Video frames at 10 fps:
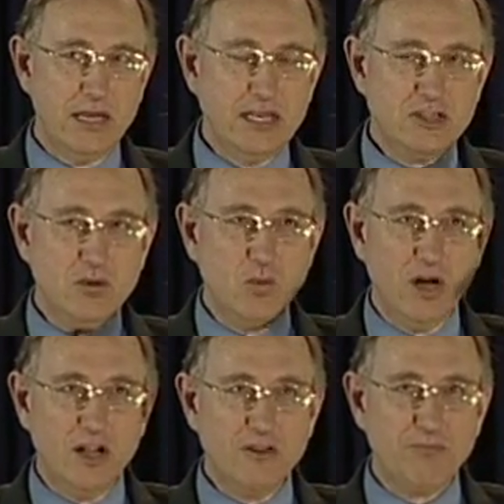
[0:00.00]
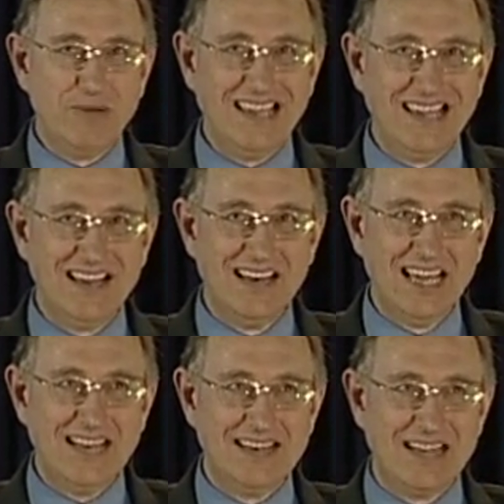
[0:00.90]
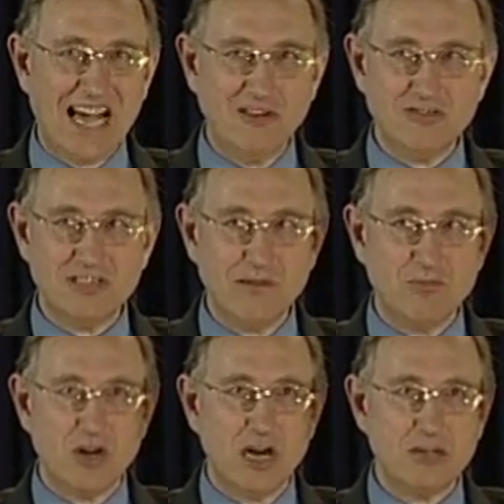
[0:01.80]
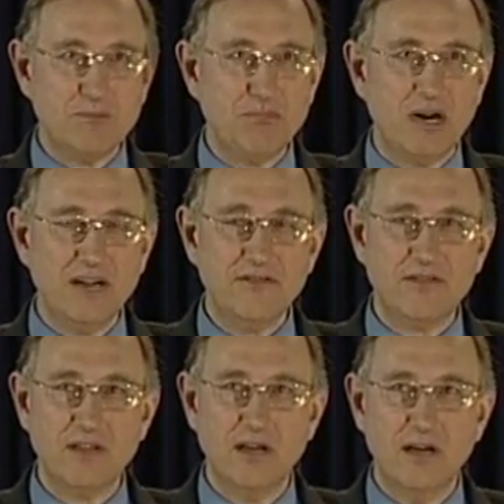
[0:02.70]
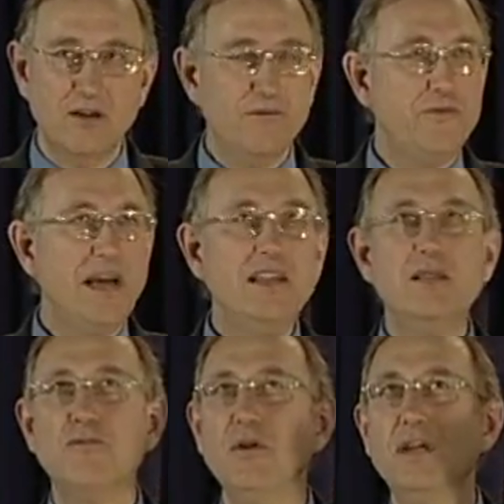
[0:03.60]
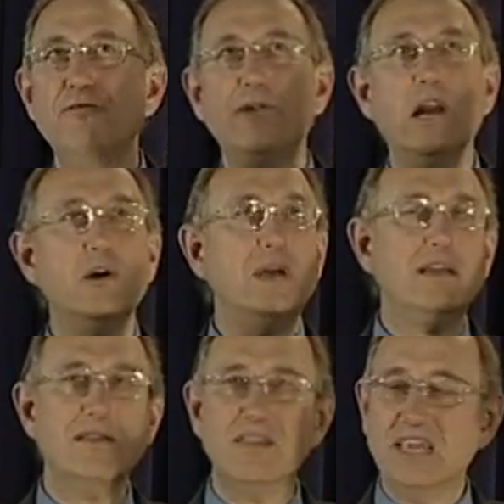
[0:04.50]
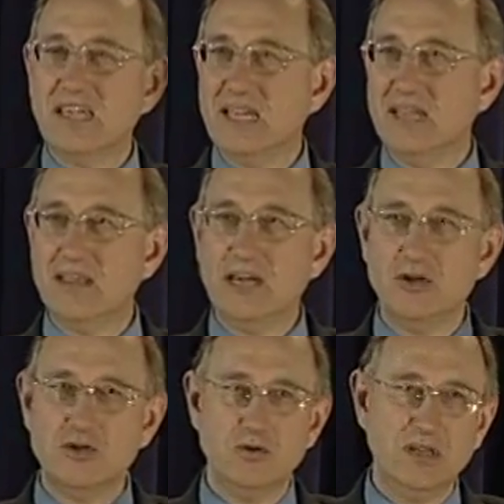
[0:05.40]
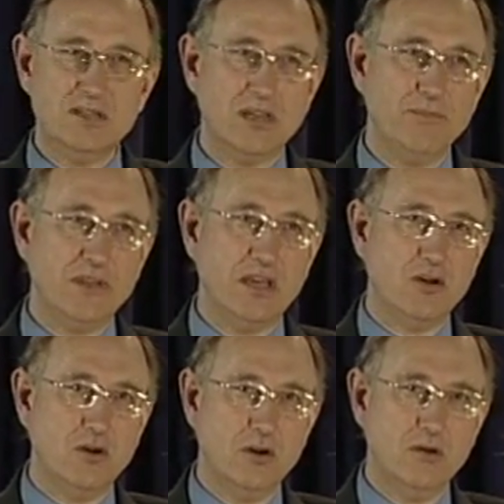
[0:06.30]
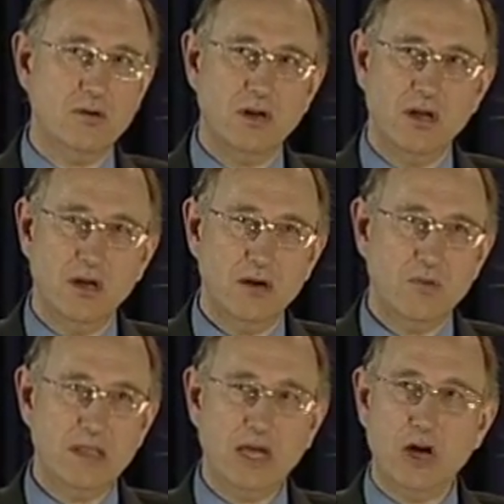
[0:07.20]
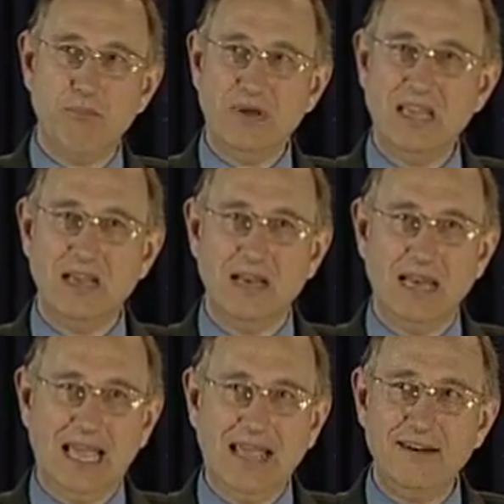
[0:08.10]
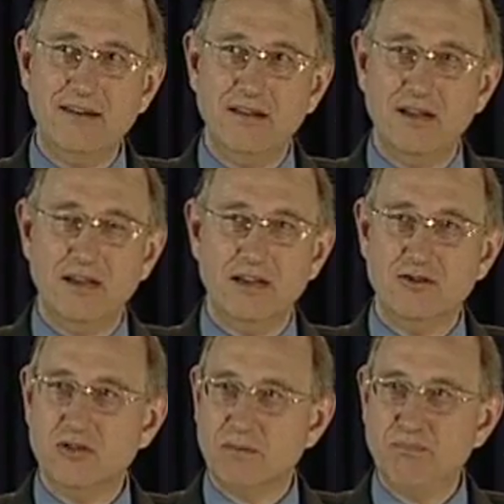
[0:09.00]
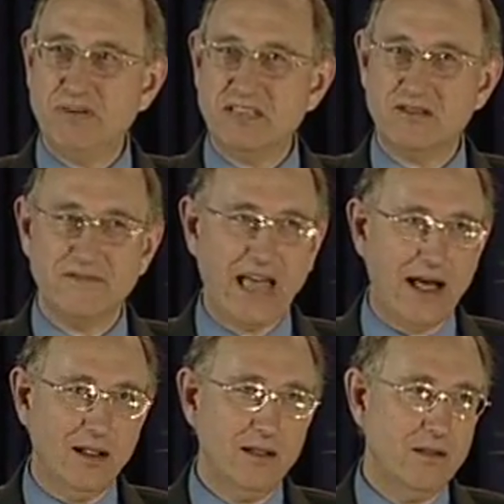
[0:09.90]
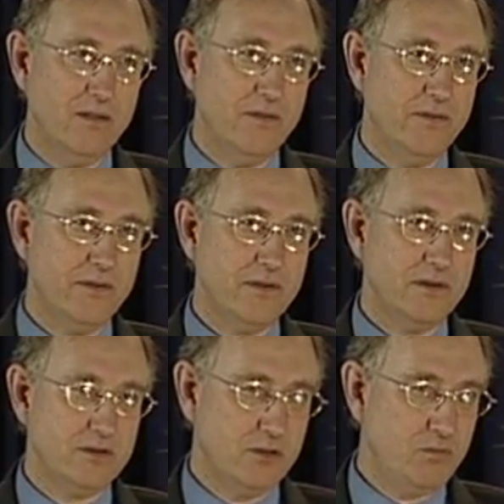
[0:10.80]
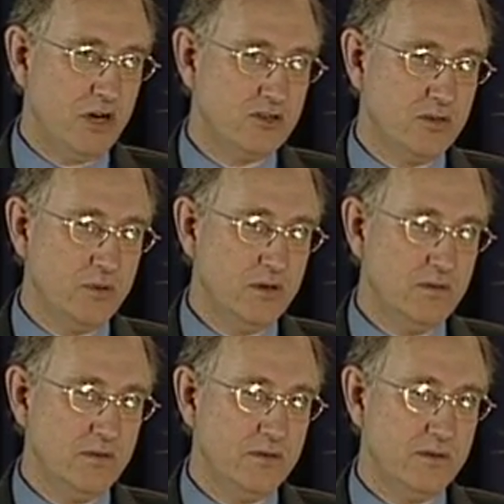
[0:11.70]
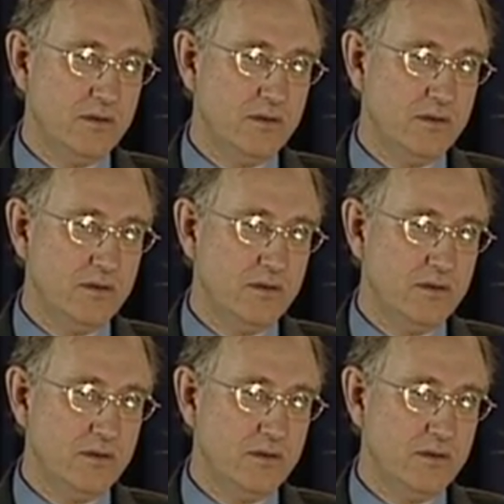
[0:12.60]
Is the world being led down some garden path? Faithfully following, thinking they are doing something good when they are being led into the pits of hell? Is it possible?